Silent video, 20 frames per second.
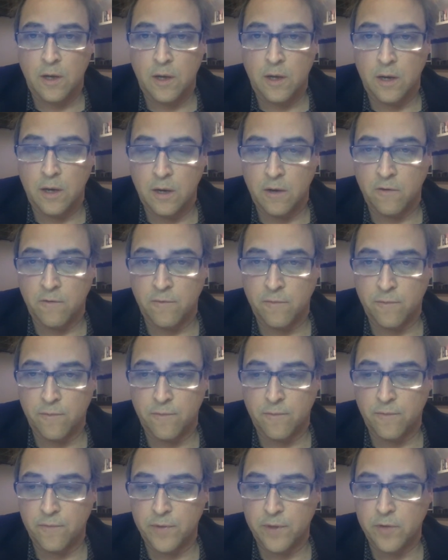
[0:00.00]
of
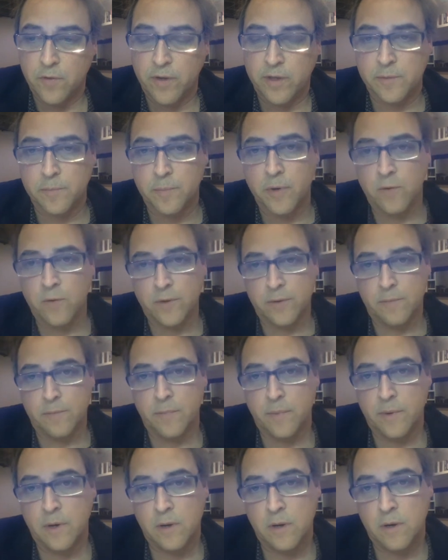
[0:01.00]
Ukrainian poet
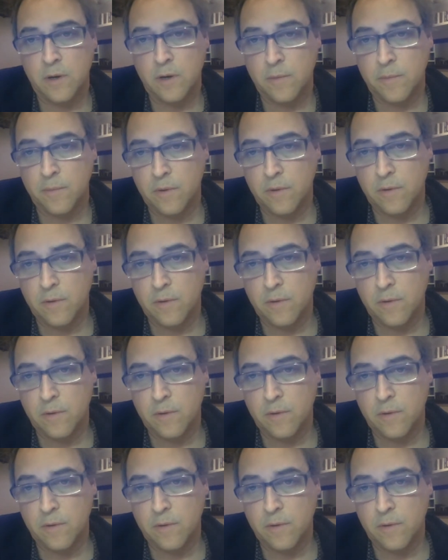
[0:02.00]
uh,